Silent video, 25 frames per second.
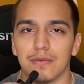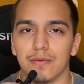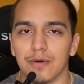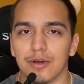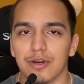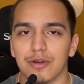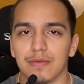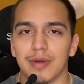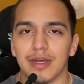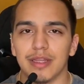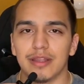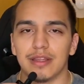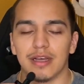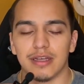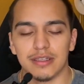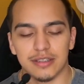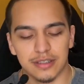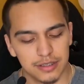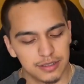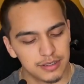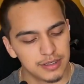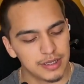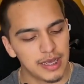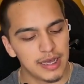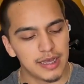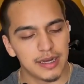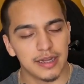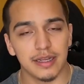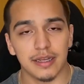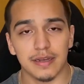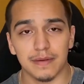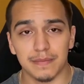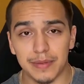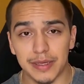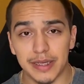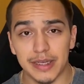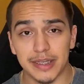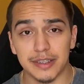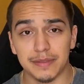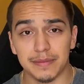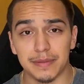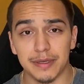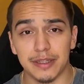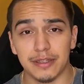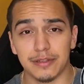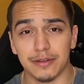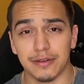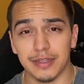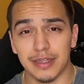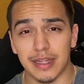what are my thoughts on getting a
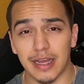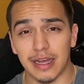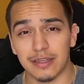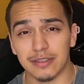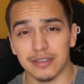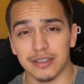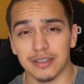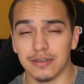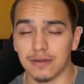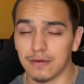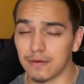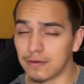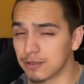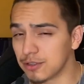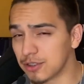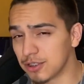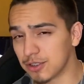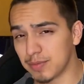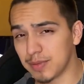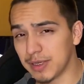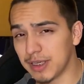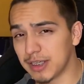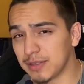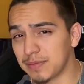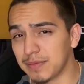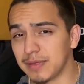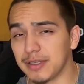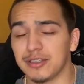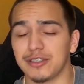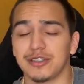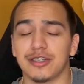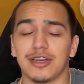PSP 3000 or just PSP in